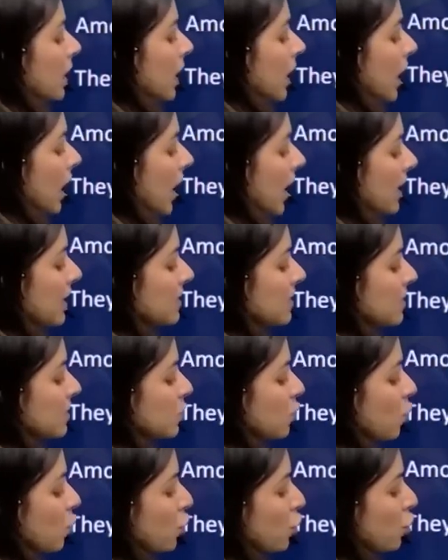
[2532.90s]

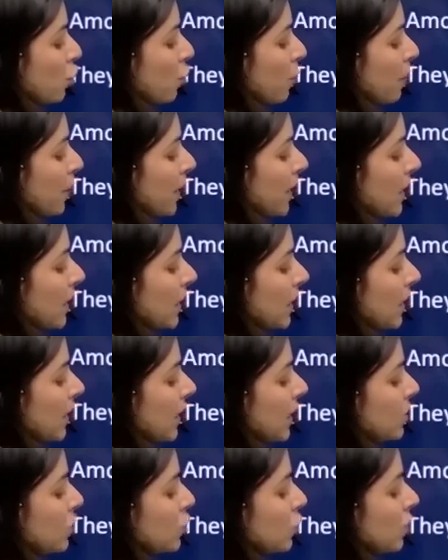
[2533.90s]
isotropic in
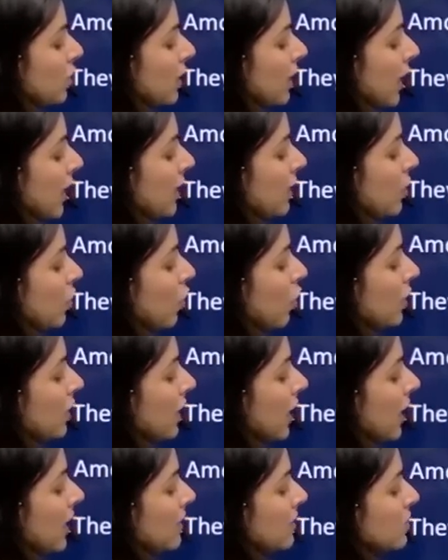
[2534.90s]
nature and not
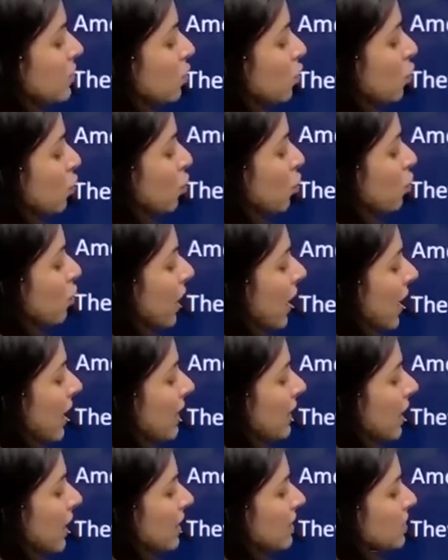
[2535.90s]

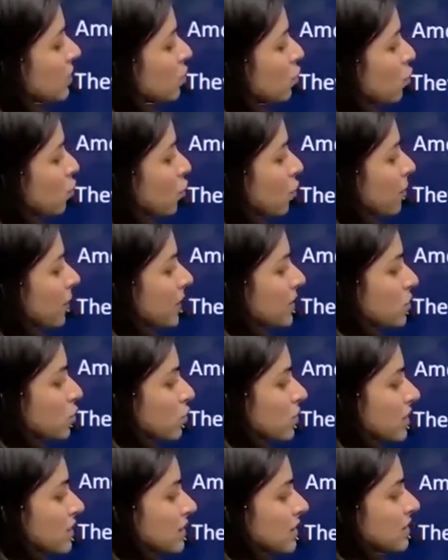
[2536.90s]
anisotropic. So
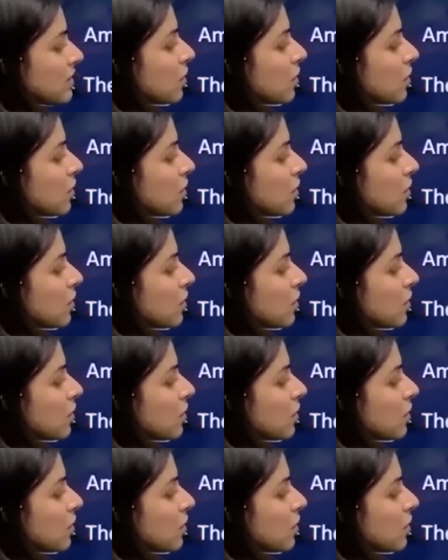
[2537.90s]
this is a